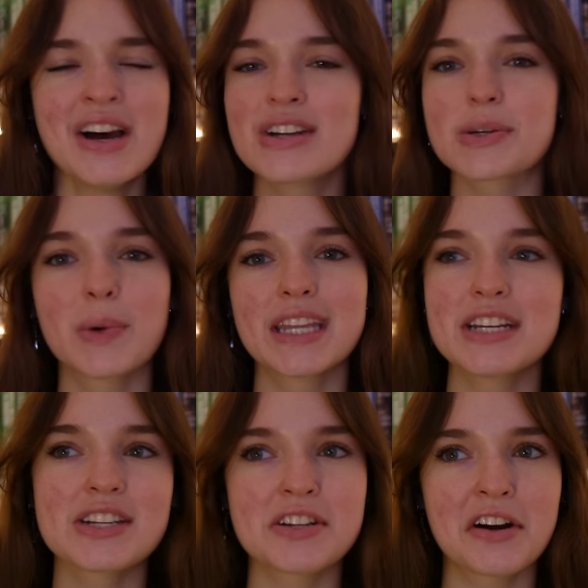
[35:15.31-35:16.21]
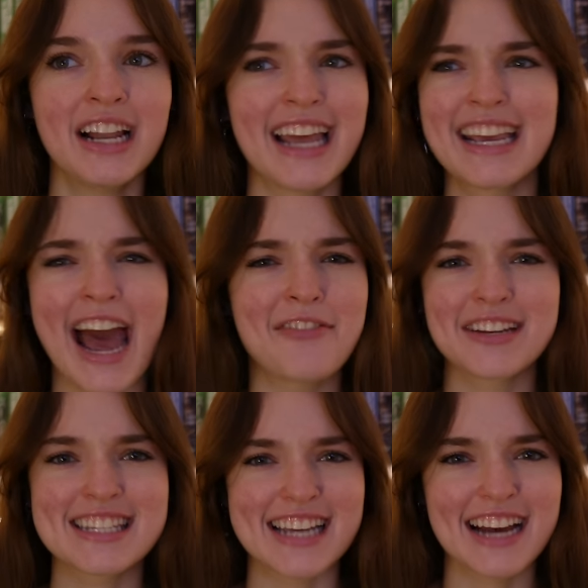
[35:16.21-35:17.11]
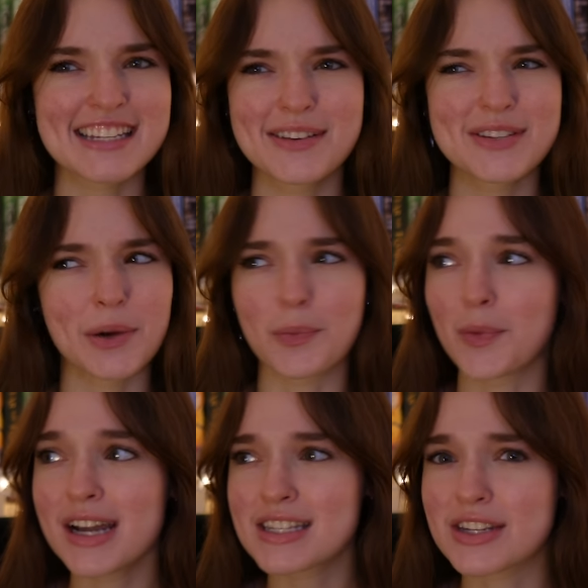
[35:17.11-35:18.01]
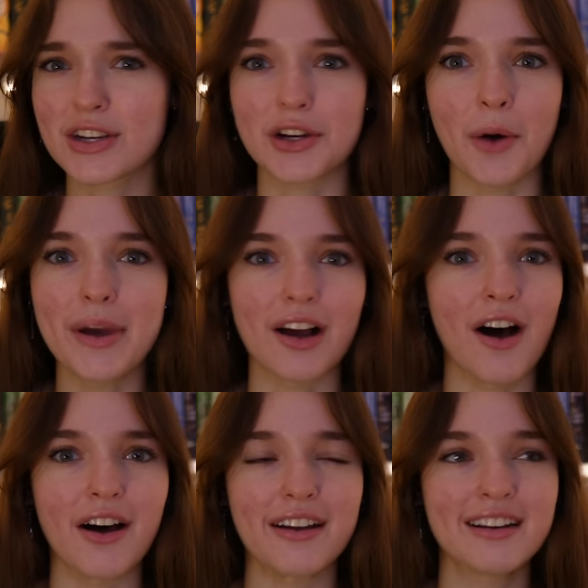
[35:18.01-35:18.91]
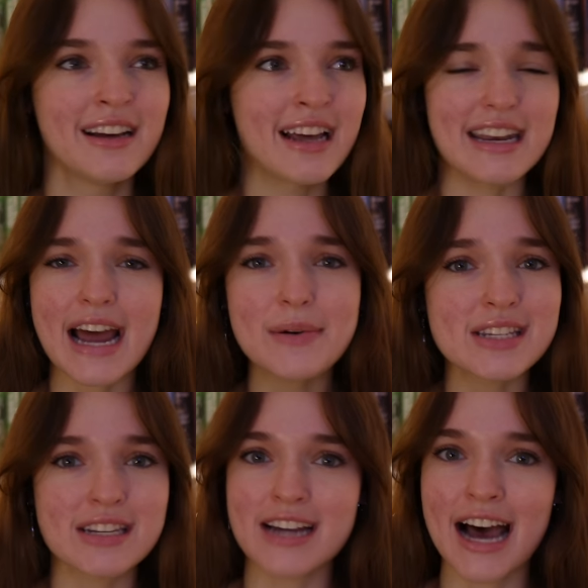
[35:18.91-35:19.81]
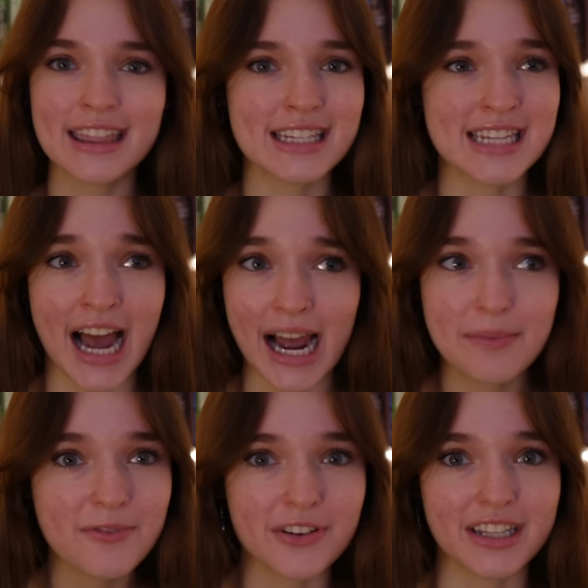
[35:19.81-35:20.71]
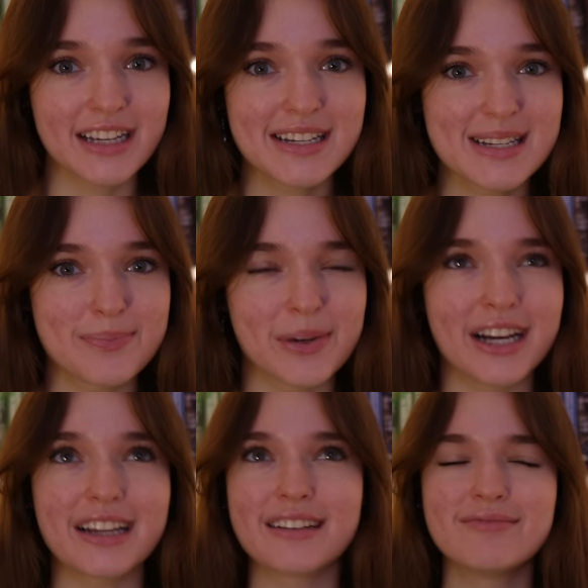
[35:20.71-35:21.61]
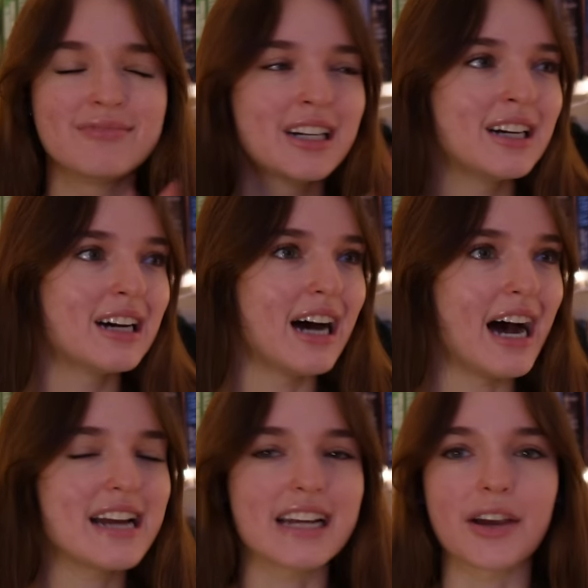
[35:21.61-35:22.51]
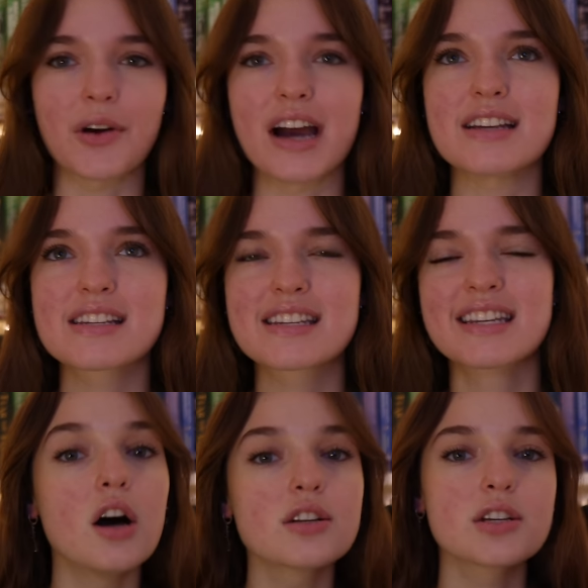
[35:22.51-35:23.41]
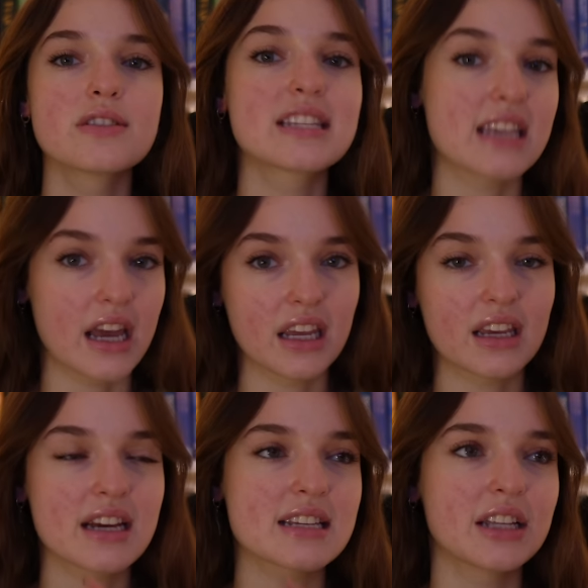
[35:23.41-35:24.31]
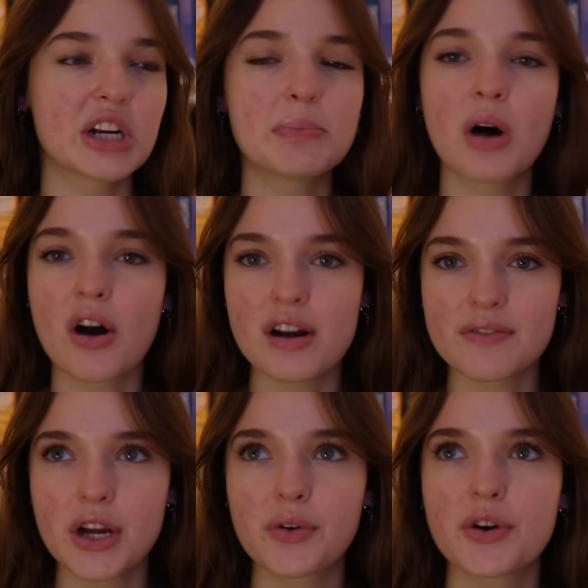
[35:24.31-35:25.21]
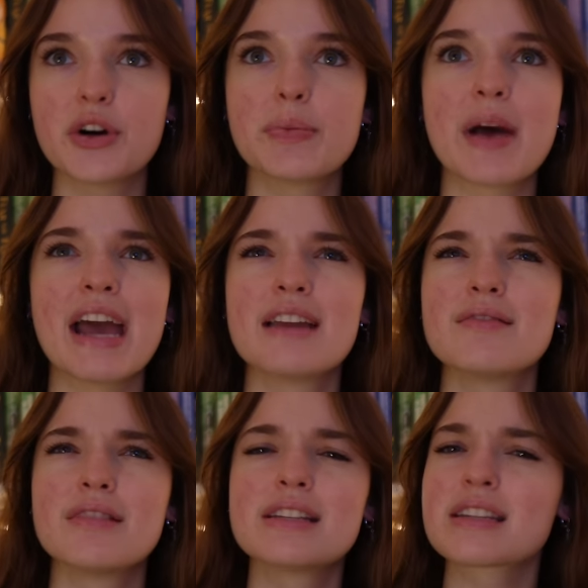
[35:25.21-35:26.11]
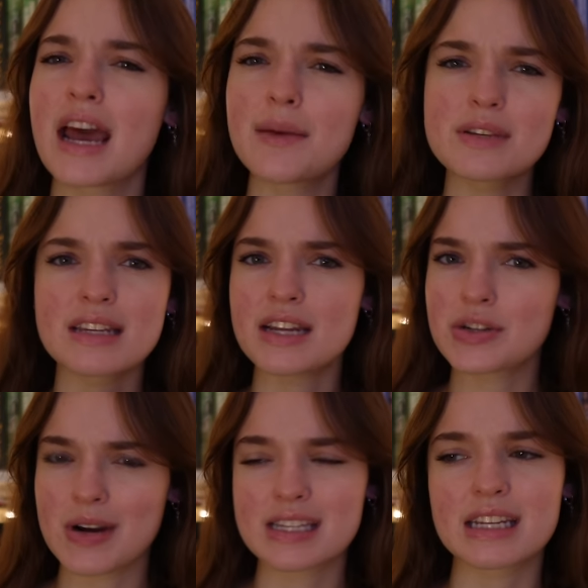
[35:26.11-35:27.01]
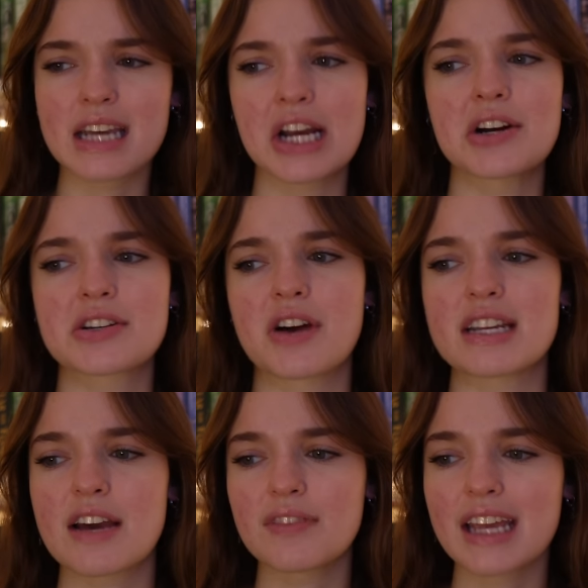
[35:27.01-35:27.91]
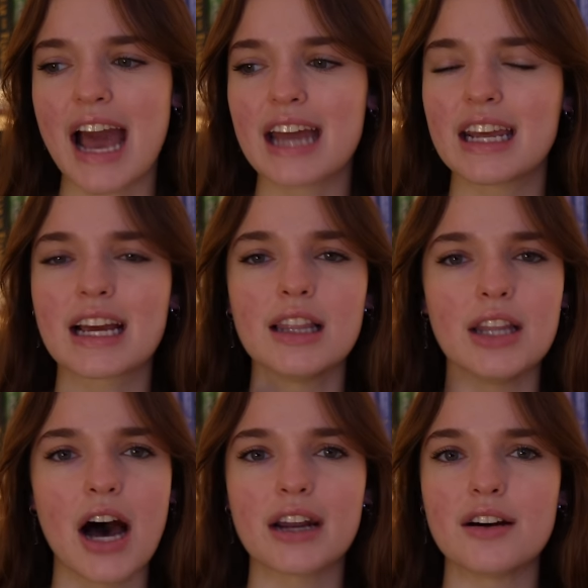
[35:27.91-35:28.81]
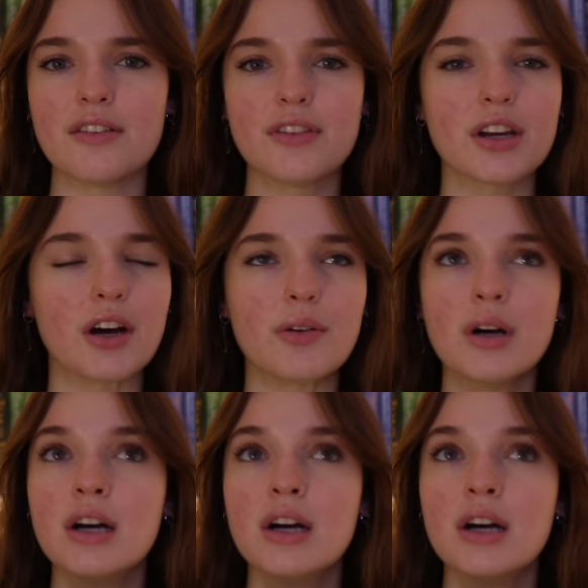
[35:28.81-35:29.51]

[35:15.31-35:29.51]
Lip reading: So when they just started like having sex, I was like, what's going on? Now is not the time for this, but I digress. Also, Skedi is a little part of their group, and Skedi was an interesting character. I definitely had like a lot of, you know,